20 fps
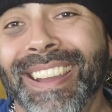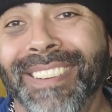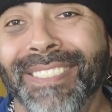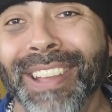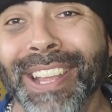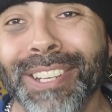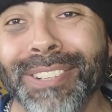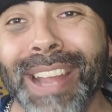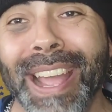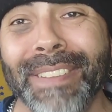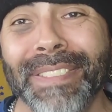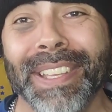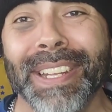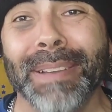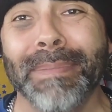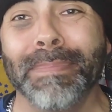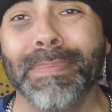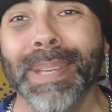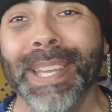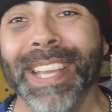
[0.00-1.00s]
We drafted
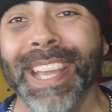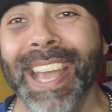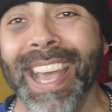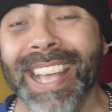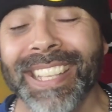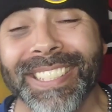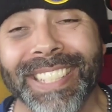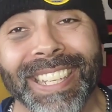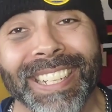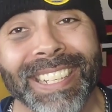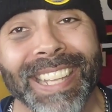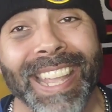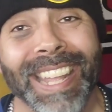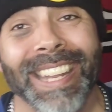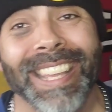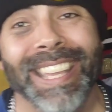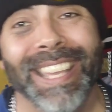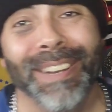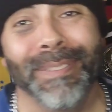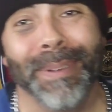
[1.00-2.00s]
a big-ass
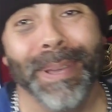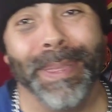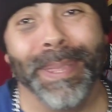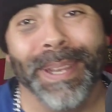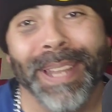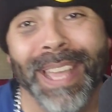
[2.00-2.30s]
Canadian with 2